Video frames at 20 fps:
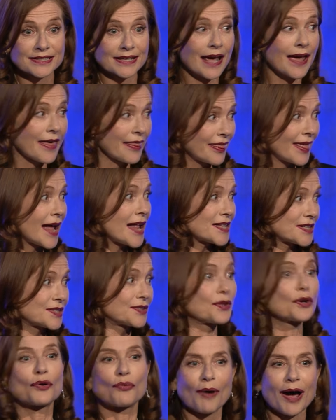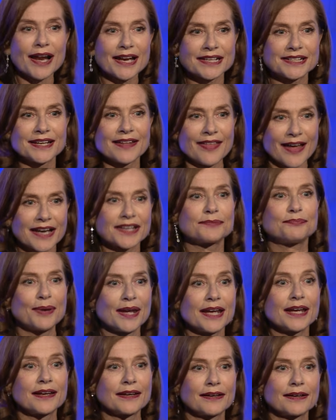And that's the quality that
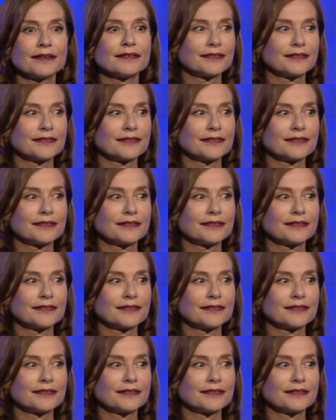being